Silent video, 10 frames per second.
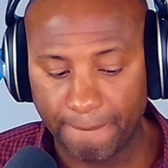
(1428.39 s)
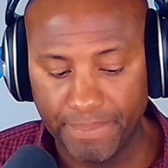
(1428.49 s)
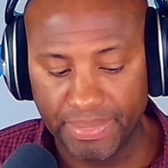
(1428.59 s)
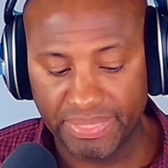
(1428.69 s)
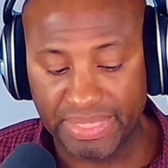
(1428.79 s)

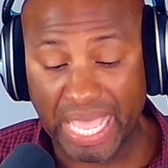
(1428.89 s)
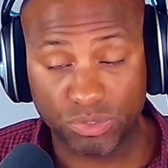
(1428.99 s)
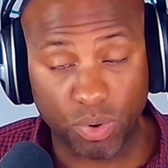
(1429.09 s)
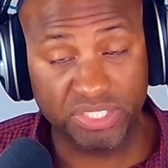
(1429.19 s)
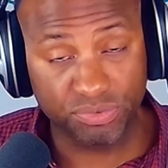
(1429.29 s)
That's
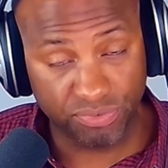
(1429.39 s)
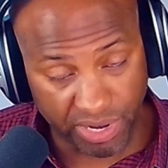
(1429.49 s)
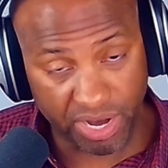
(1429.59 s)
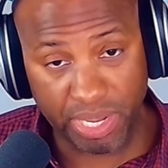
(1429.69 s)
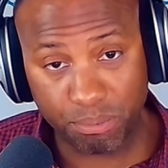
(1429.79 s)
why it's
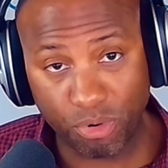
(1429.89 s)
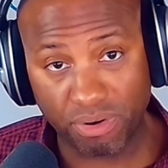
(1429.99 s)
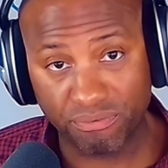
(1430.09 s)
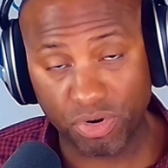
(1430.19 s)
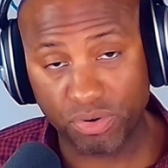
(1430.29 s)
very
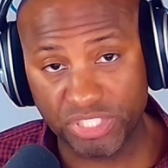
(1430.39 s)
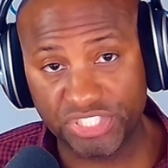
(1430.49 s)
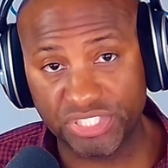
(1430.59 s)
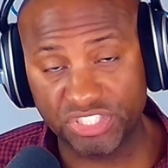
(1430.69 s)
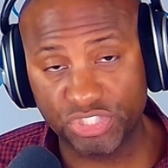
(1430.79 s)
important for
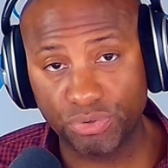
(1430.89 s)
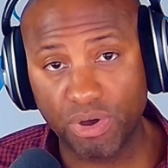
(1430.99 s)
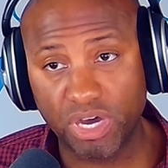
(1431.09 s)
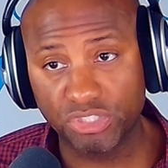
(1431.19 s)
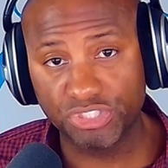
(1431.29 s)
Christians to
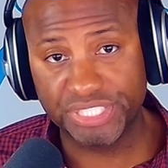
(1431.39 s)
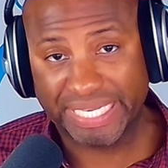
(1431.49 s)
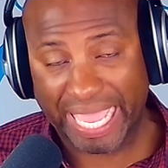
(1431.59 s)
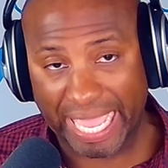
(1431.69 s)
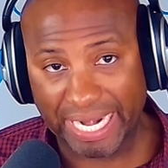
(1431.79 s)

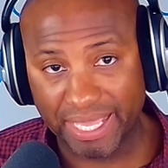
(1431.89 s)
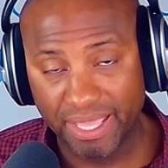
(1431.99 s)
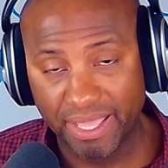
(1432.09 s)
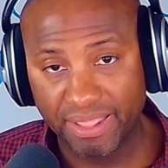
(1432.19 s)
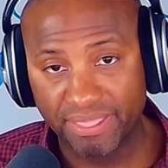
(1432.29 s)
understand
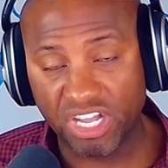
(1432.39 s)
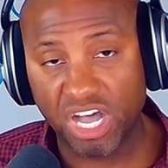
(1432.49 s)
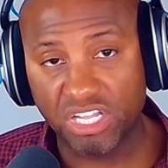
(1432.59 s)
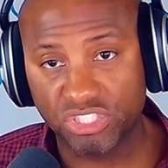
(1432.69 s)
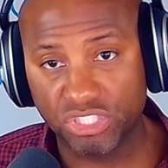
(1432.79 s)
the
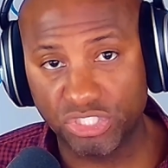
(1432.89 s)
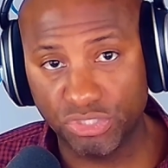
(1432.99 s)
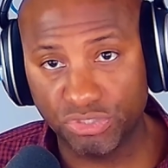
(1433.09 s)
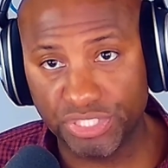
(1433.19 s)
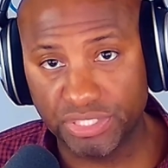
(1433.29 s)

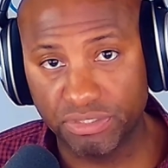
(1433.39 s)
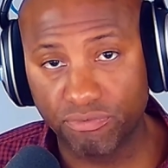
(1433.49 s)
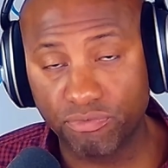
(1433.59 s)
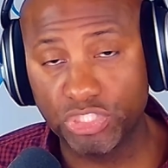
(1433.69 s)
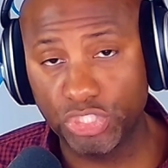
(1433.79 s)
Constitution,
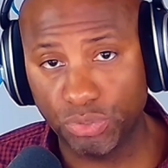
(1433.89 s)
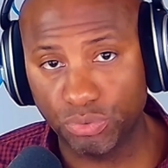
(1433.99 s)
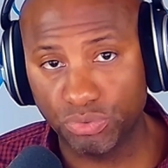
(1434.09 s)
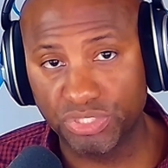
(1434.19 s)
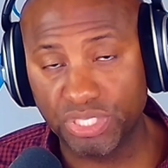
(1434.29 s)
for
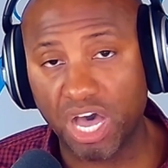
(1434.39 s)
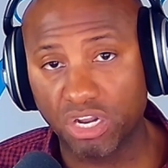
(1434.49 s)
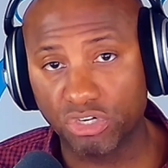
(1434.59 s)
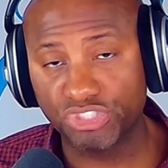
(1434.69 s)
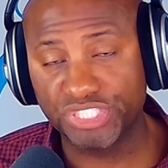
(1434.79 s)
Jews to
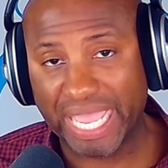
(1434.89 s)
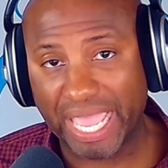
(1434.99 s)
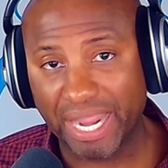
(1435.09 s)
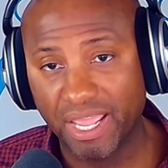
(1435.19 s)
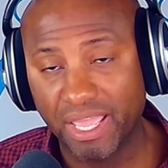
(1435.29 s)

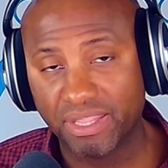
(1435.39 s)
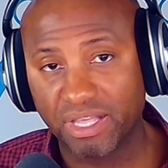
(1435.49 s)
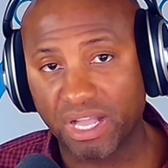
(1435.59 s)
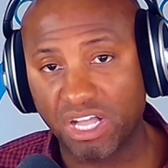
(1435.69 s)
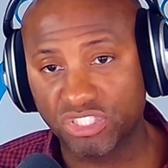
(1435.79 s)
understand the
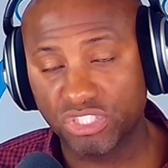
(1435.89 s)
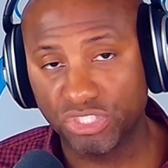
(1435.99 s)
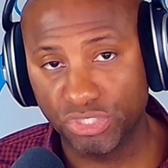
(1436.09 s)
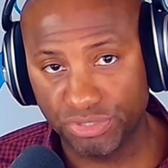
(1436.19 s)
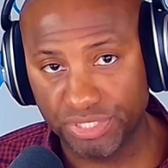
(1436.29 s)

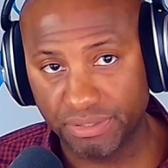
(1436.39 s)
Constitution,